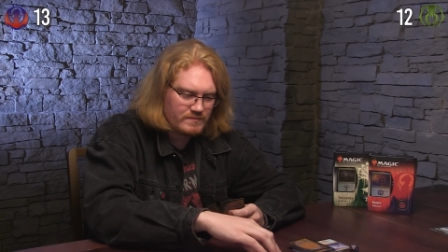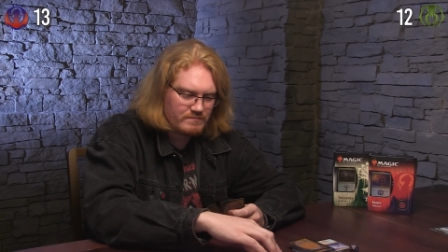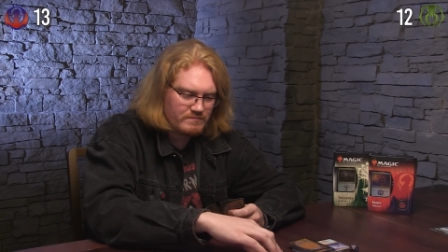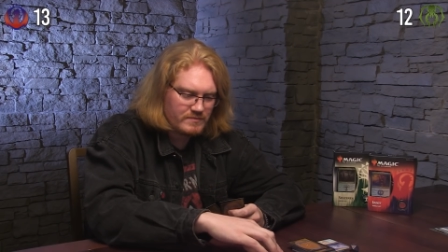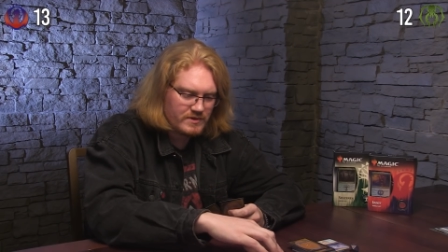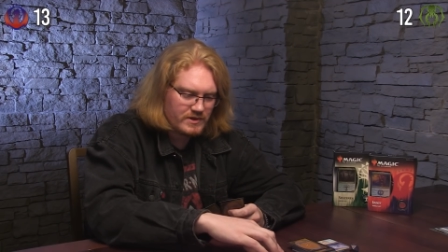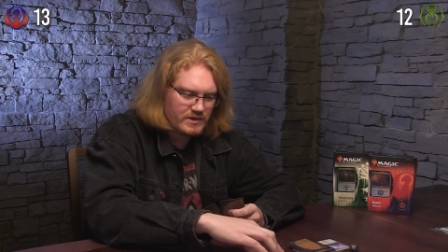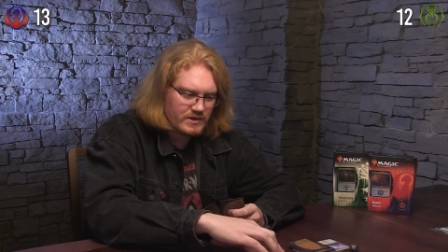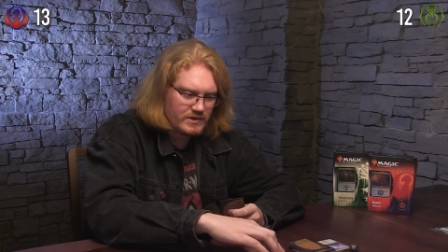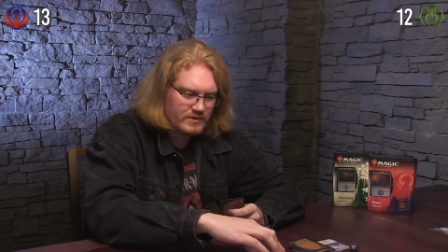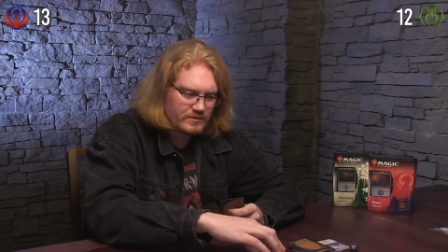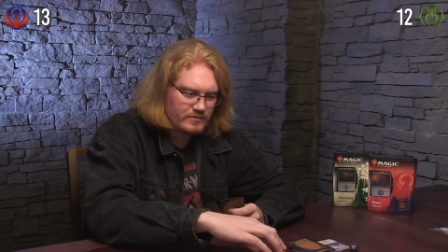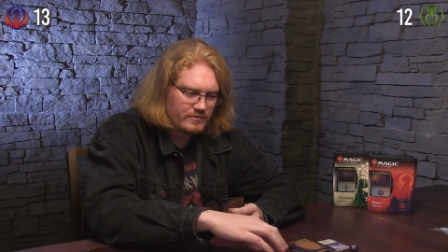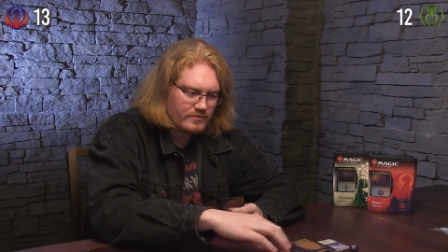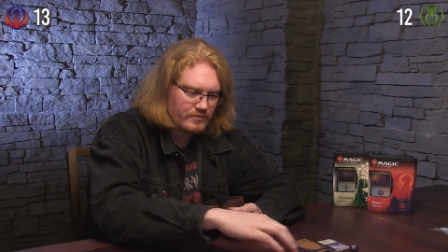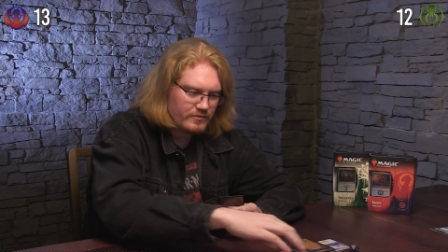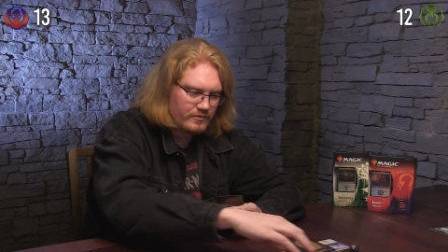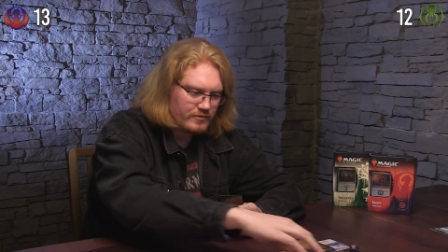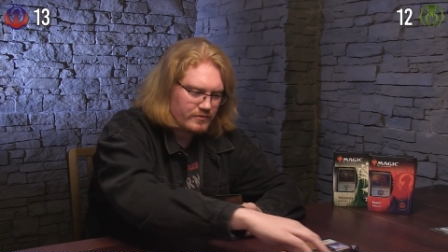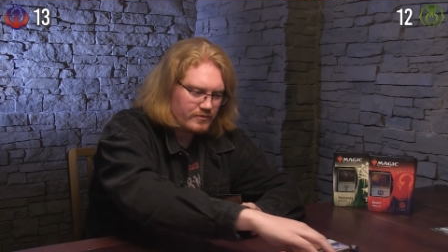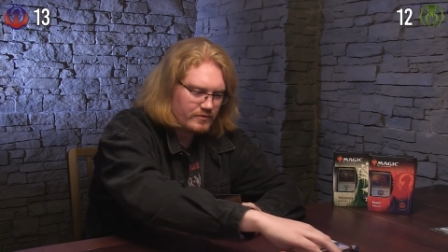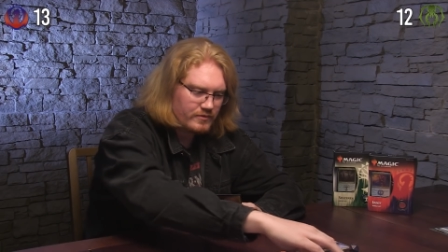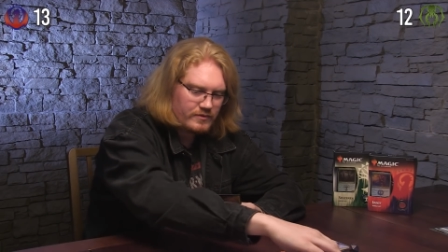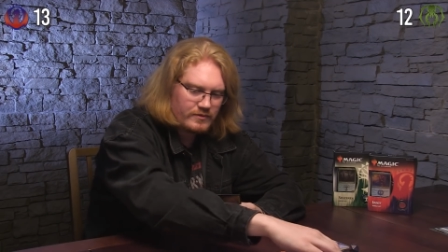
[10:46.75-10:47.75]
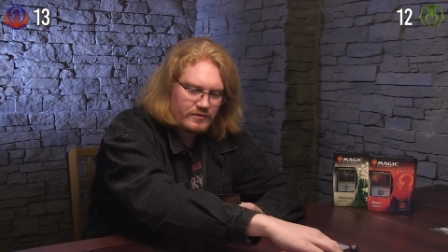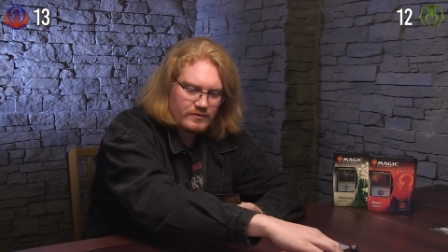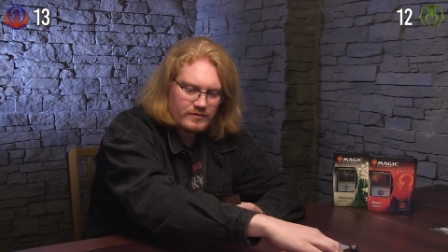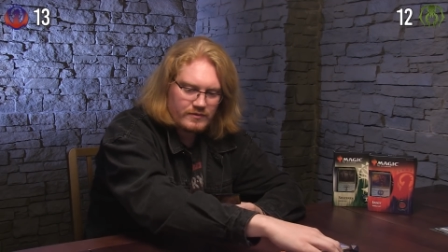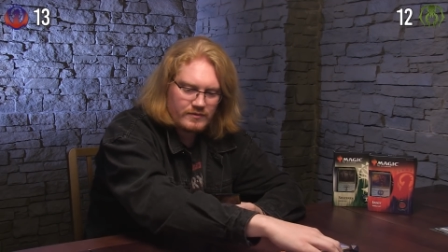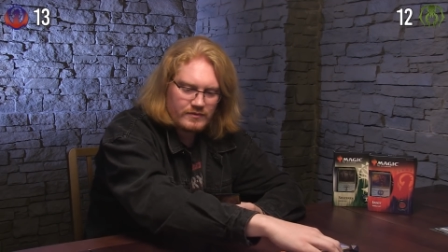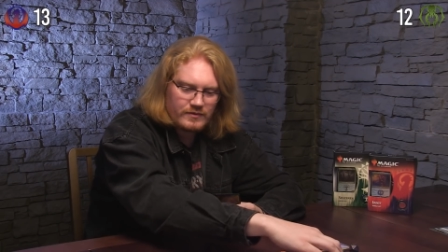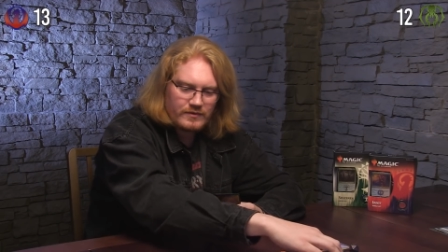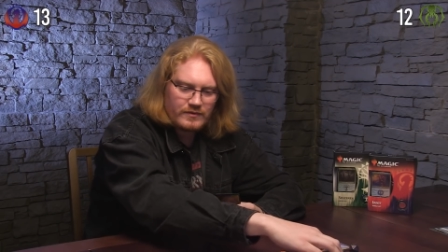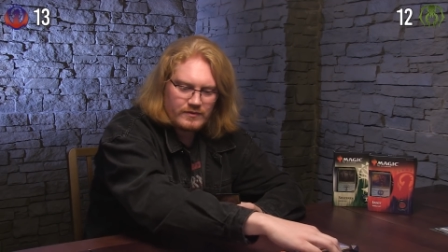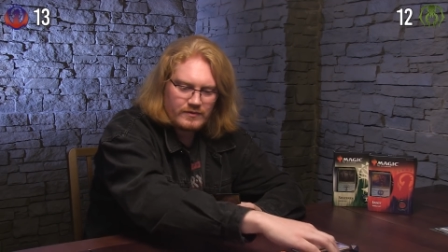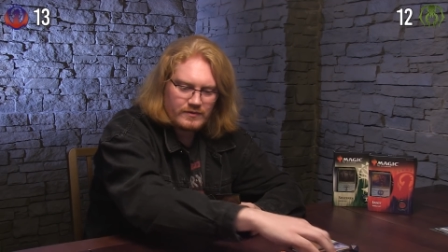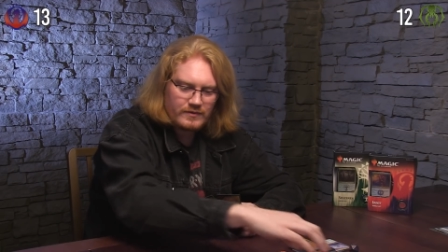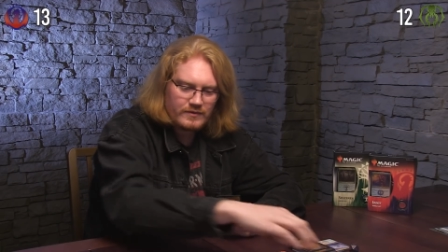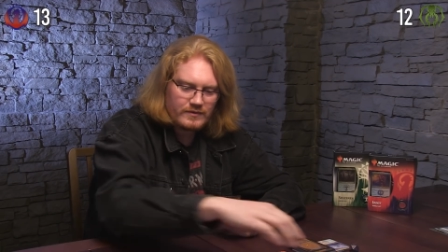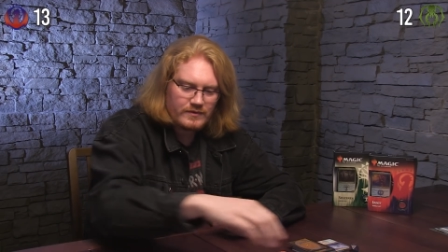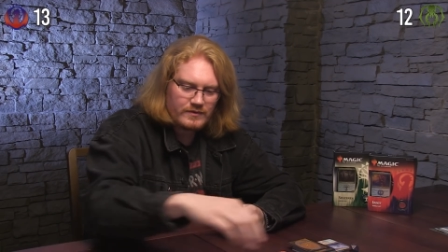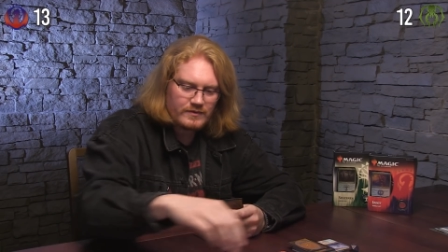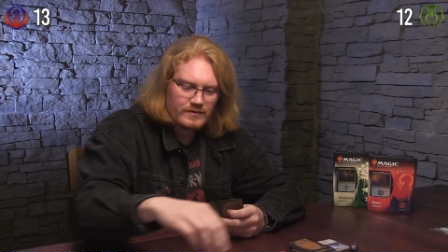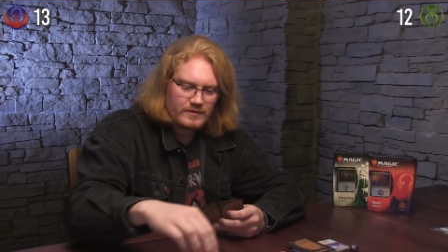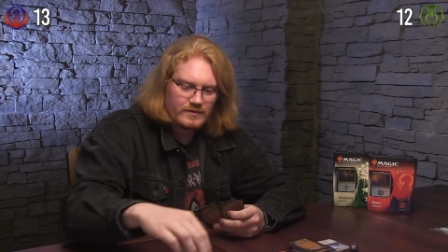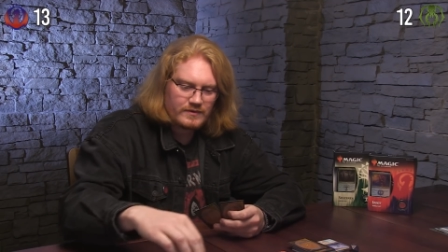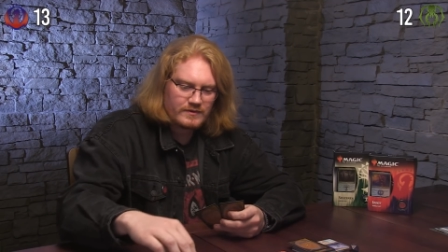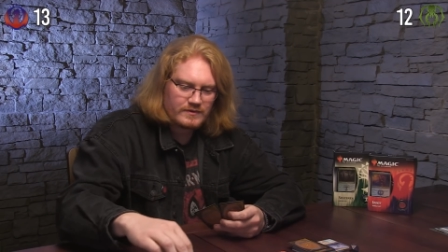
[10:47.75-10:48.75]
mana.
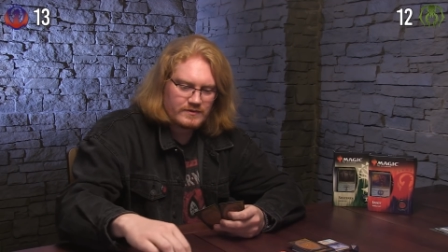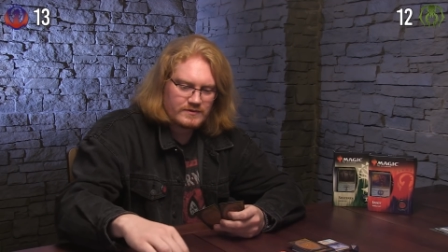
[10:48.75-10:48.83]
Okay.